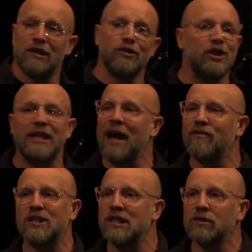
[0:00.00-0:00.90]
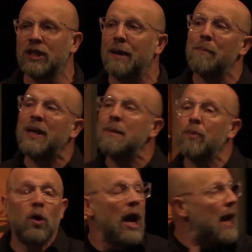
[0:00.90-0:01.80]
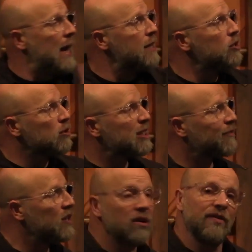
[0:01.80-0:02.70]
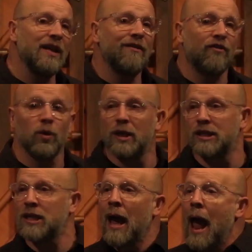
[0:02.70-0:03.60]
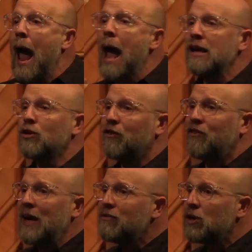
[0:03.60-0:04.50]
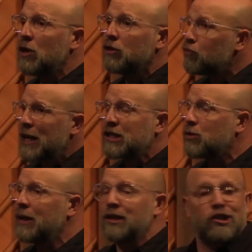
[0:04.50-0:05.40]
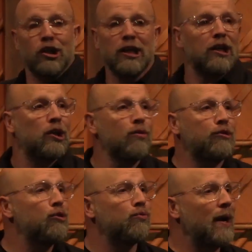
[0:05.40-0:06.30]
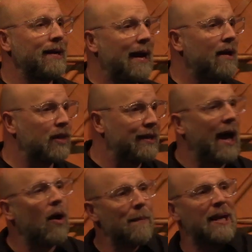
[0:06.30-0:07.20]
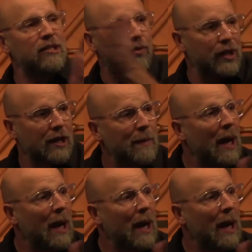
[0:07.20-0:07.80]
that you see every single day. People in your sphere of influence. At your favorite restaurant that you're going to go to right now that now I made you think